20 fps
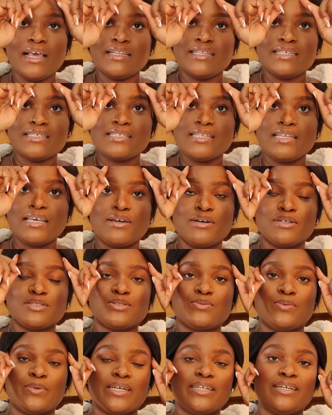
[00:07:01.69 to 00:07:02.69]
this
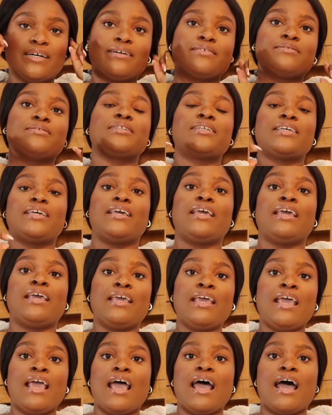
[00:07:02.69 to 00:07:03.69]
lagos weather
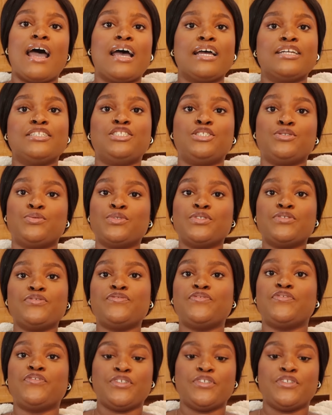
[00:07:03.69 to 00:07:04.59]
okay and you wouldn't